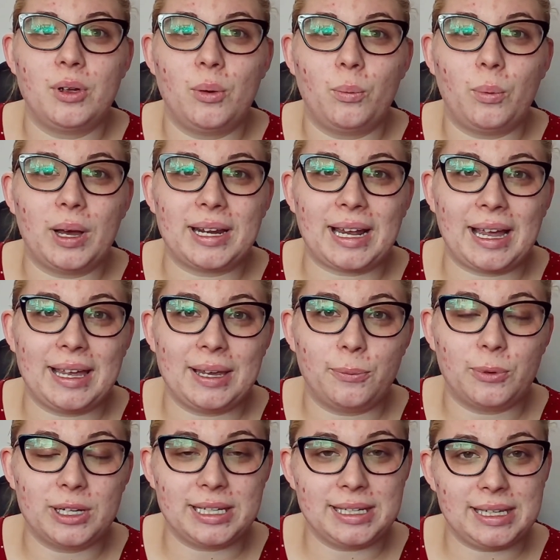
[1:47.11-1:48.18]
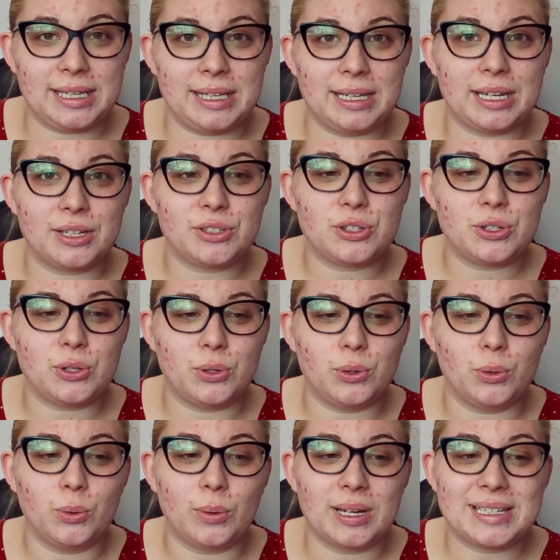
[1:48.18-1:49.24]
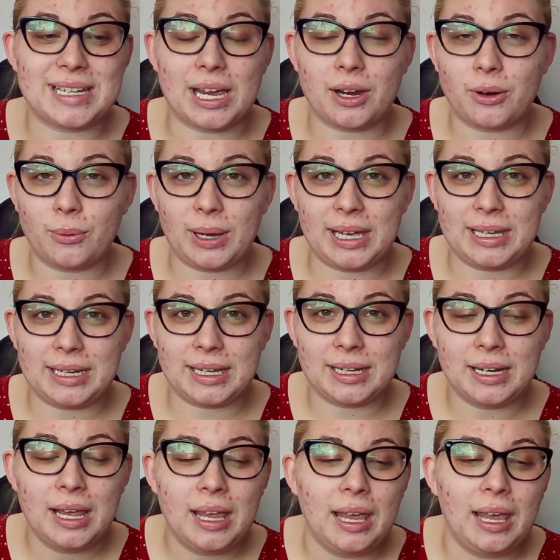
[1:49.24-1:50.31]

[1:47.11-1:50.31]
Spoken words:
what I would need to decorate it